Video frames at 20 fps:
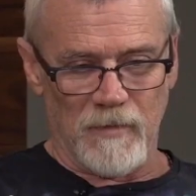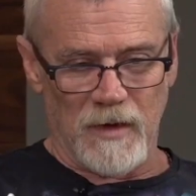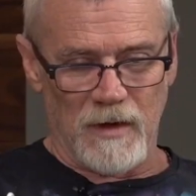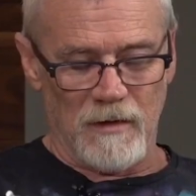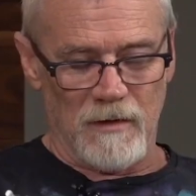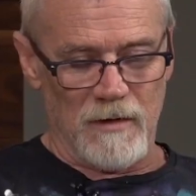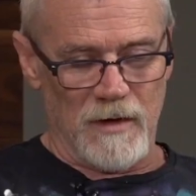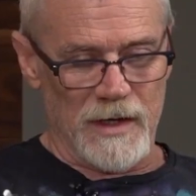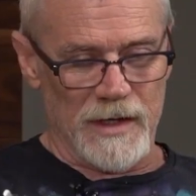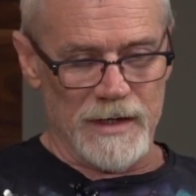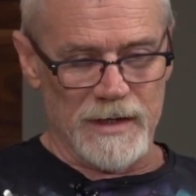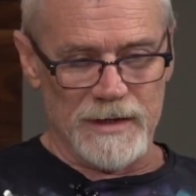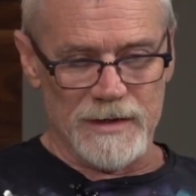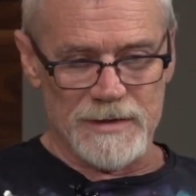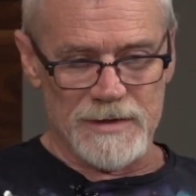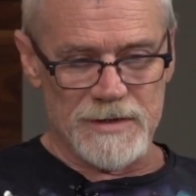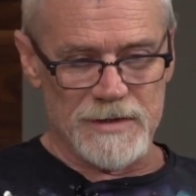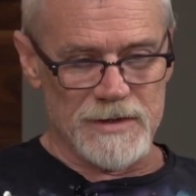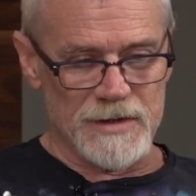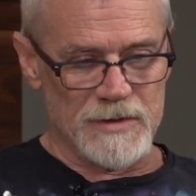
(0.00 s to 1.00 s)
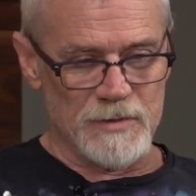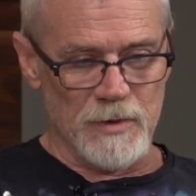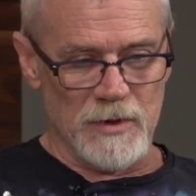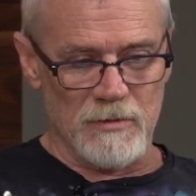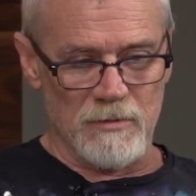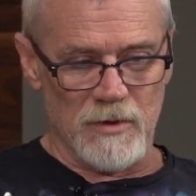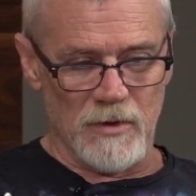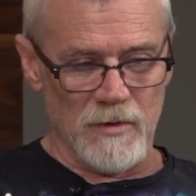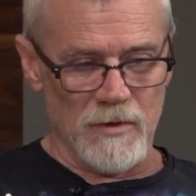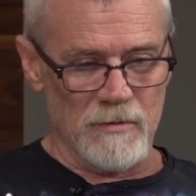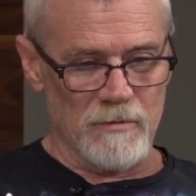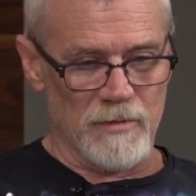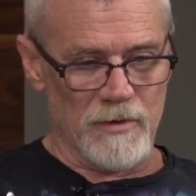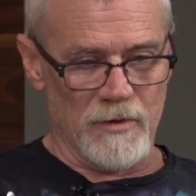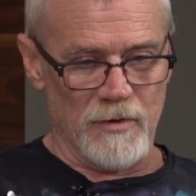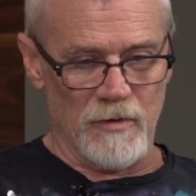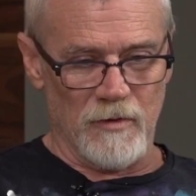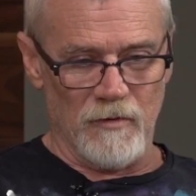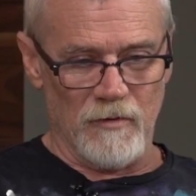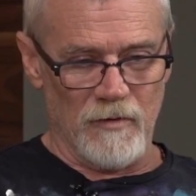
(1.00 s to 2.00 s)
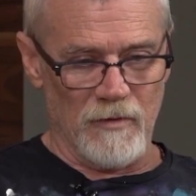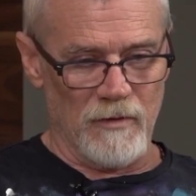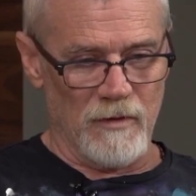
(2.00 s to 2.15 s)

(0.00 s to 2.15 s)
God, it's just been bulletproof.